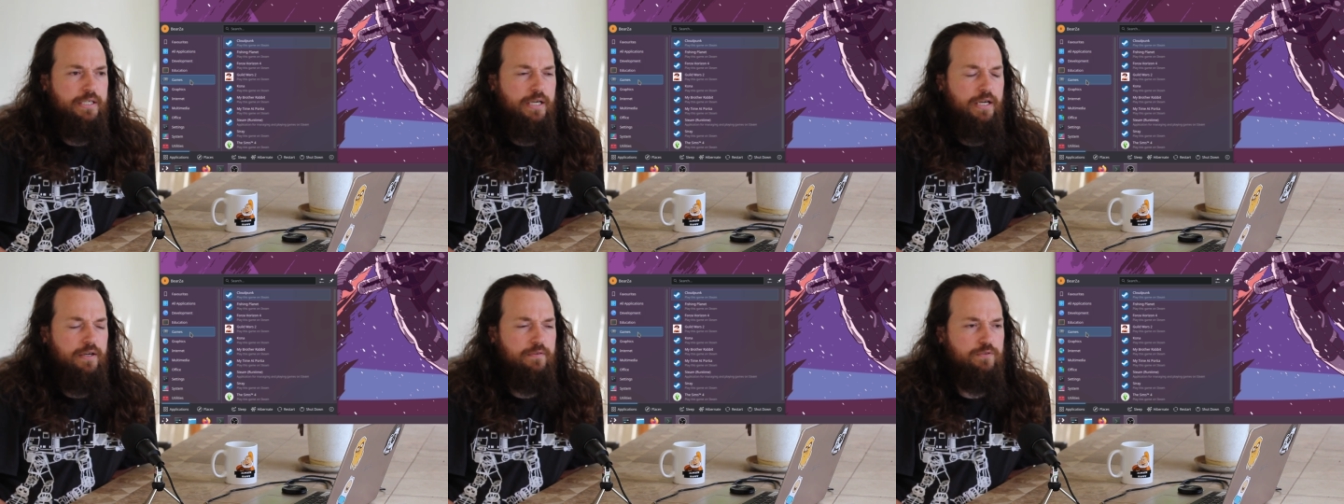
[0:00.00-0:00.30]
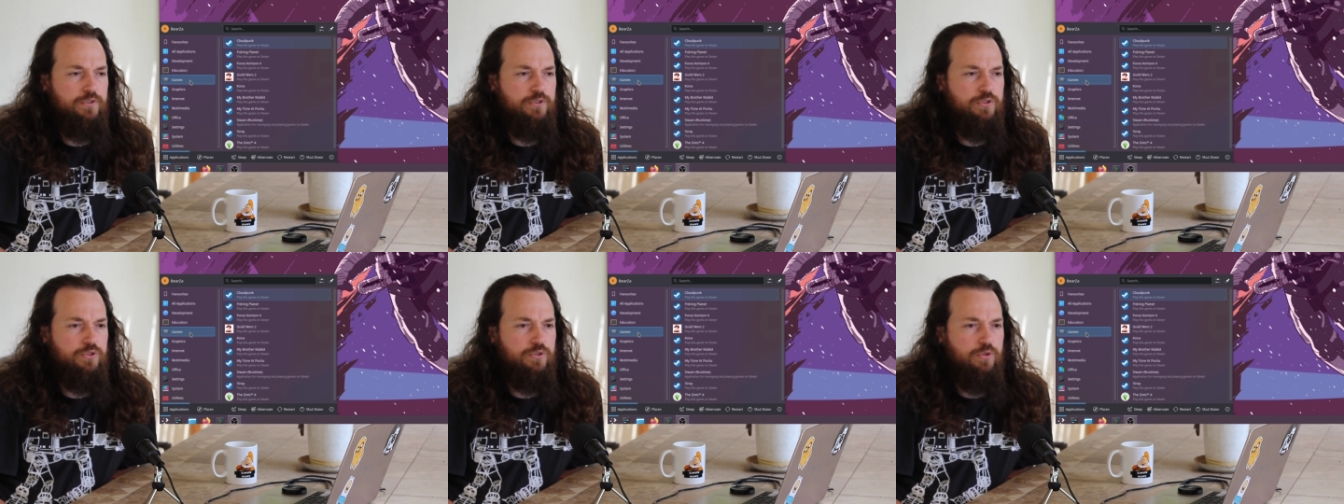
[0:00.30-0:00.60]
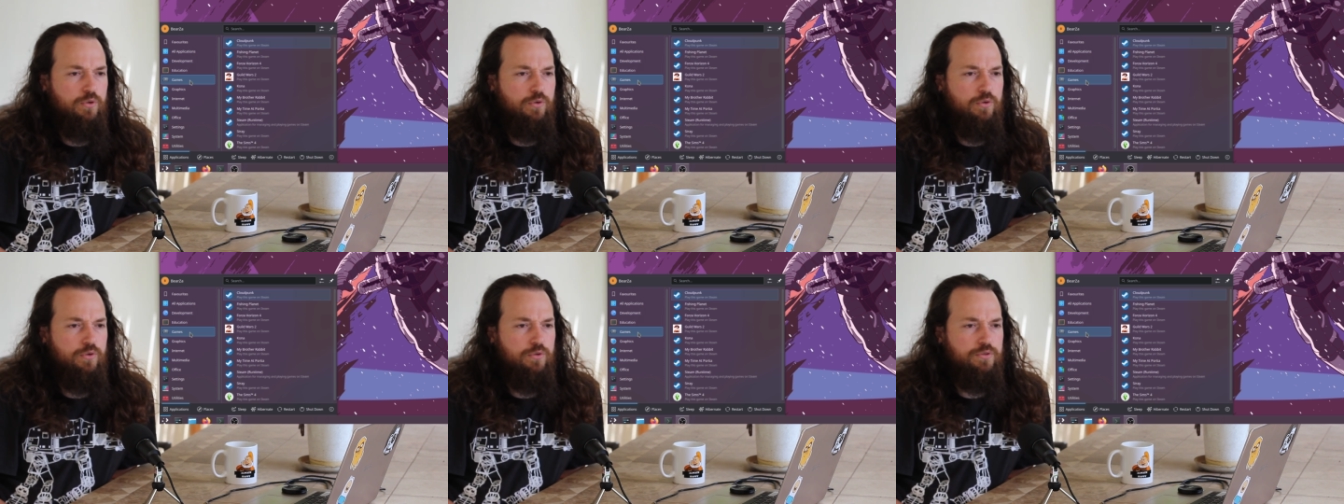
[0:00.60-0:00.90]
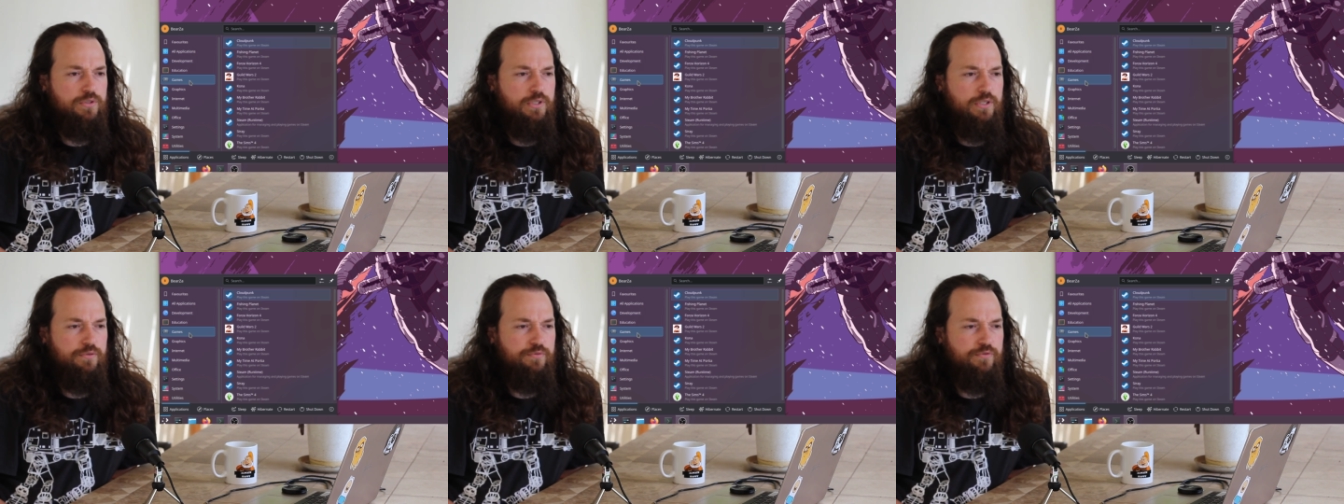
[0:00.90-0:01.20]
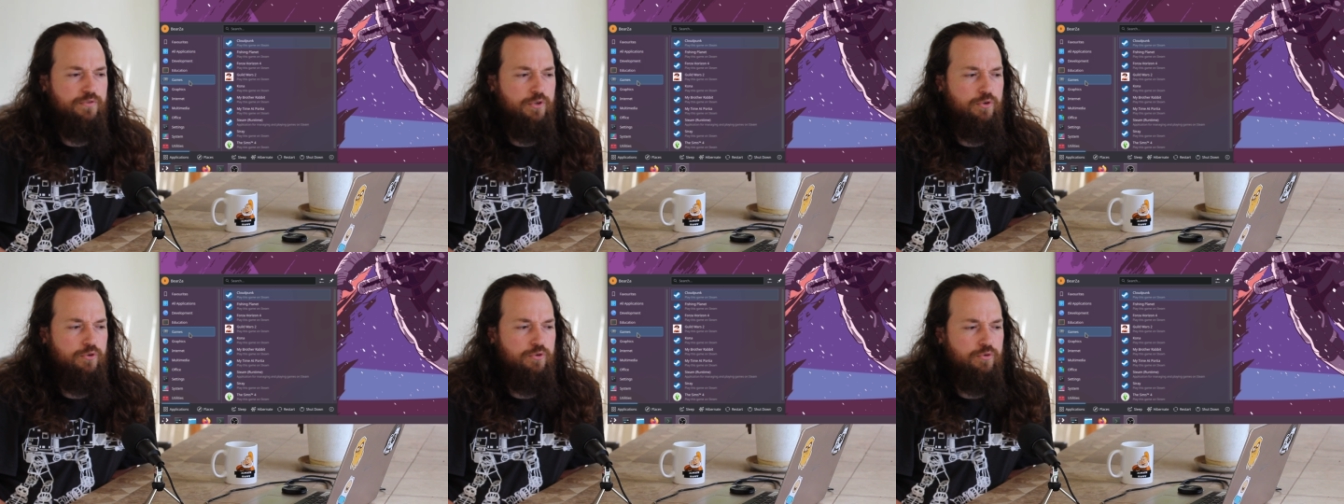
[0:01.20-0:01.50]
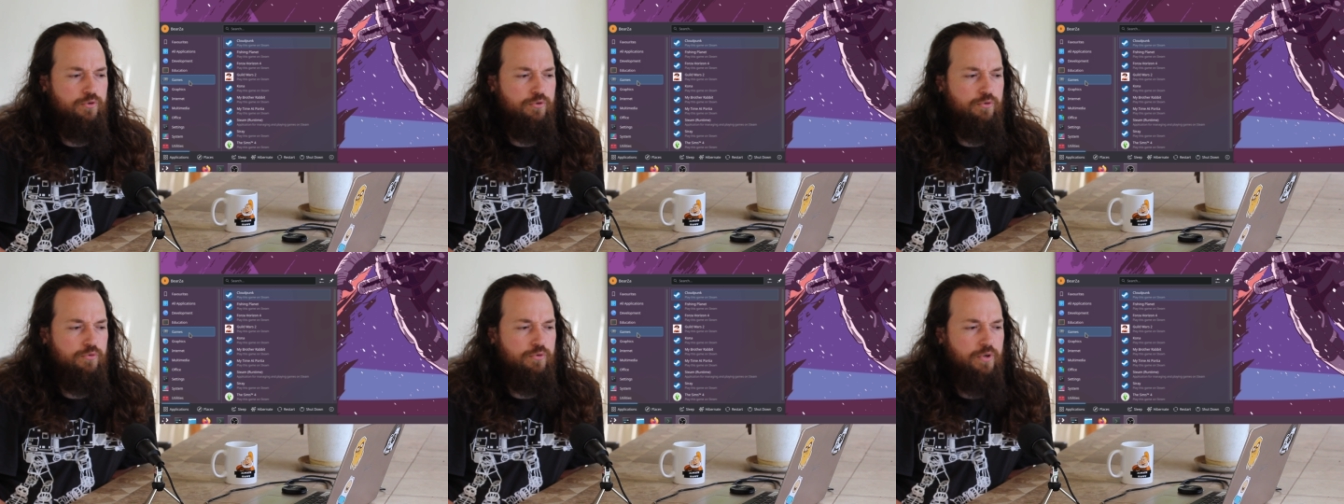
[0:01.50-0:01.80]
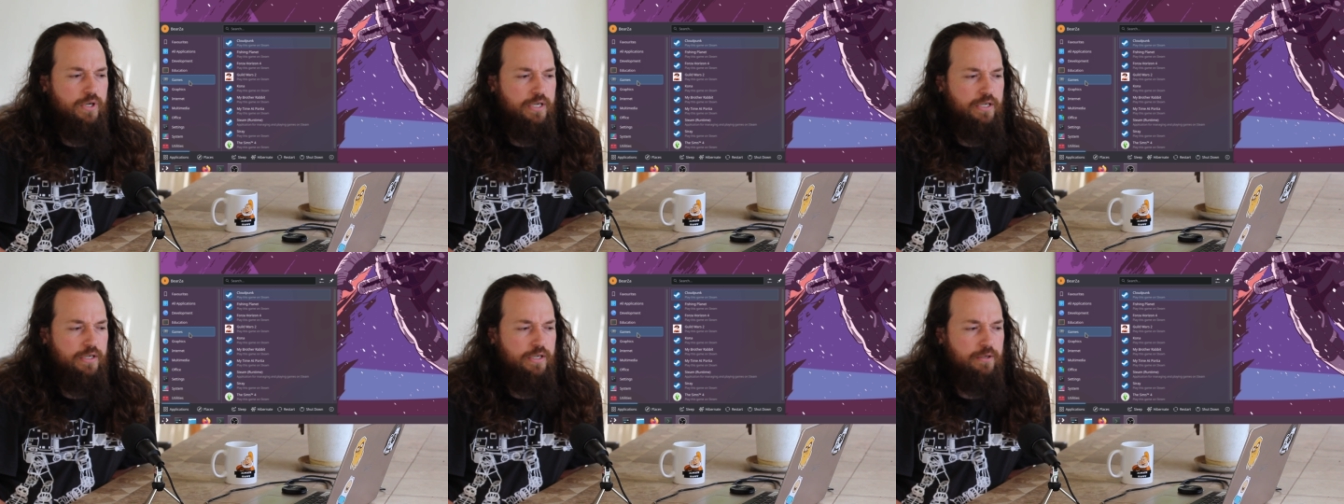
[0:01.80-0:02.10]
I've installed a few
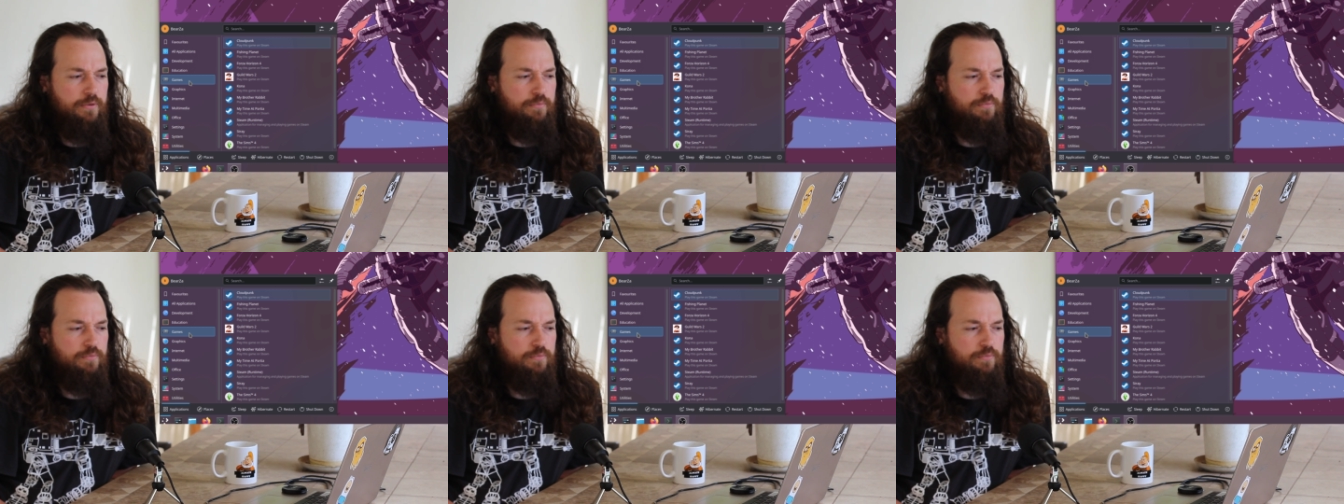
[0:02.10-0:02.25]
uh,